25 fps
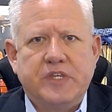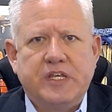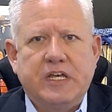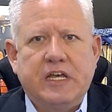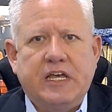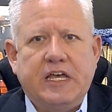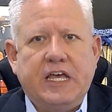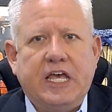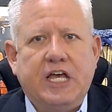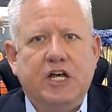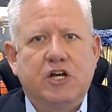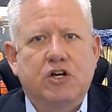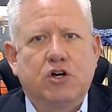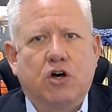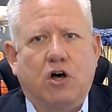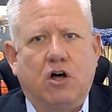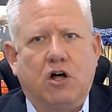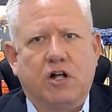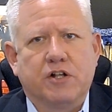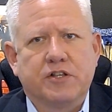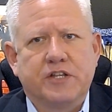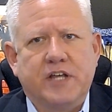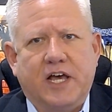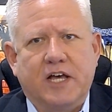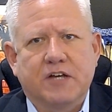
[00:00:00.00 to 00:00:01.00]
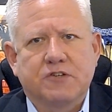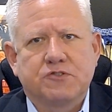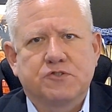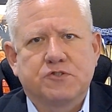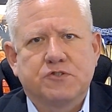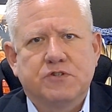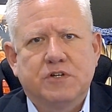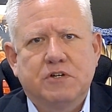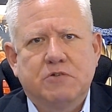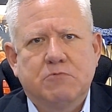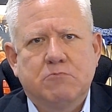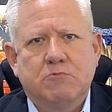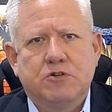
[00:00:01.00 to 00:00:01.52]
and CallDex,
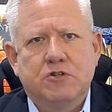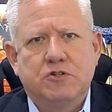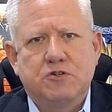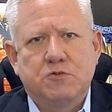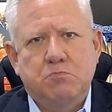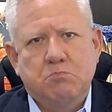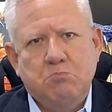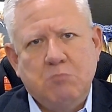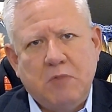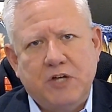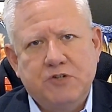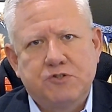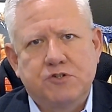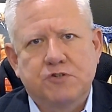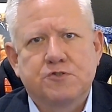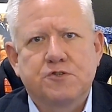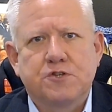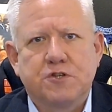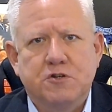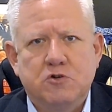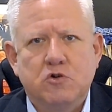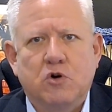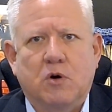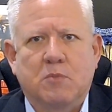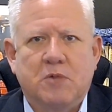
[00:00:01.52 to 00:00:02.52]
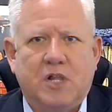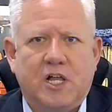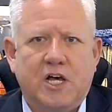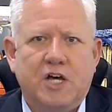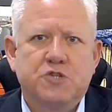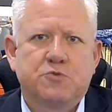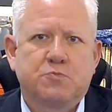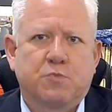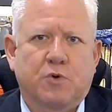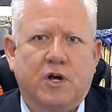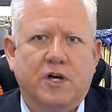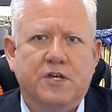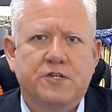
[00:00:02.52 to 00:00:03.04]
which measures the normalized
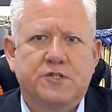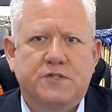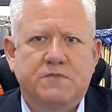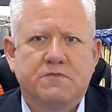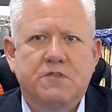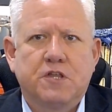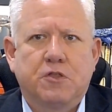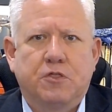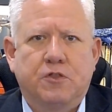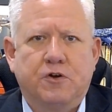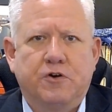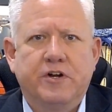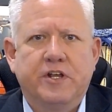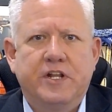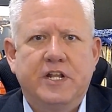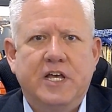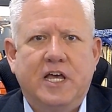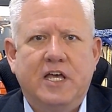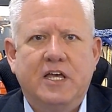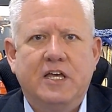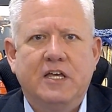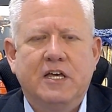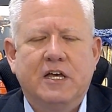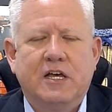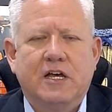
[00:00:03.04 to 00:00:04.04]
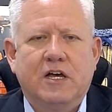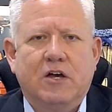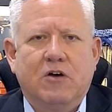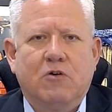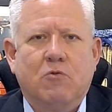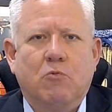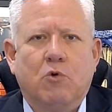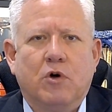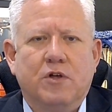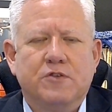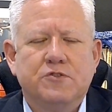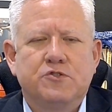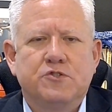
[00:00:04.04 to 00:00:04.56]
price of the 30-day
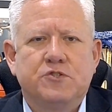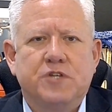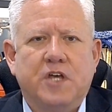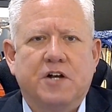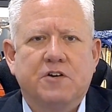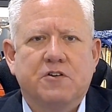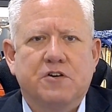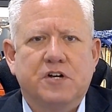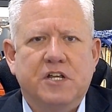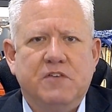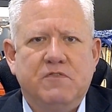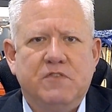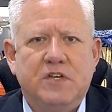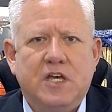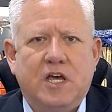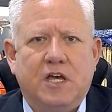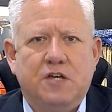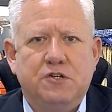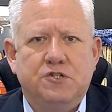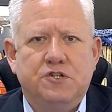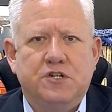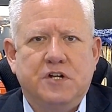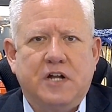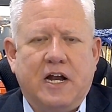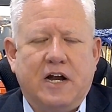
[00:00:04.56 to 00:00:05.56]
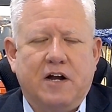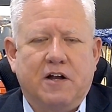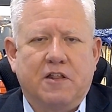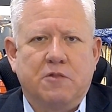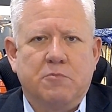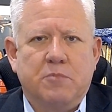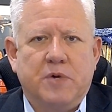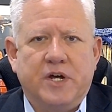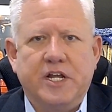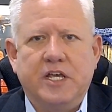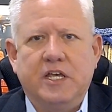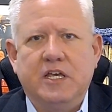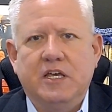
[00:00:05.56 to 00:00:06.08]
one standard deviation out of the
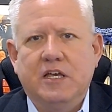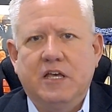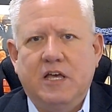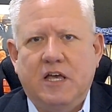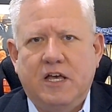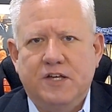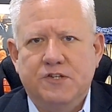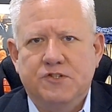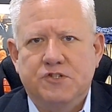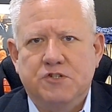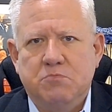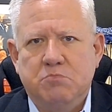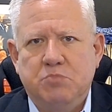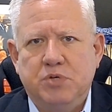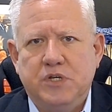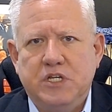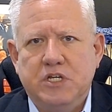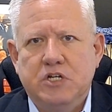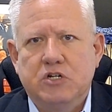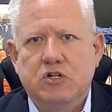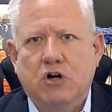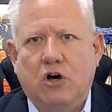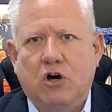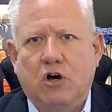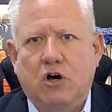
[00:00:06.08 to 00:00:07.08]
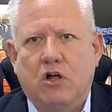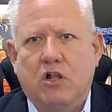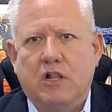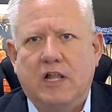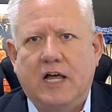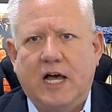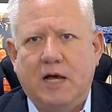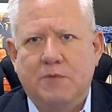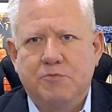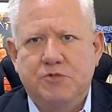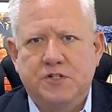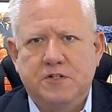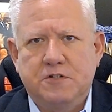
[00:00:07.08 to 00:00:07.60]
money S&P call
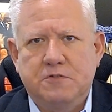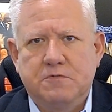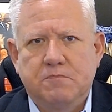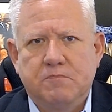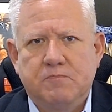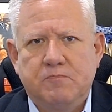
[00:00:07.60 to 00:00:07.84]
option.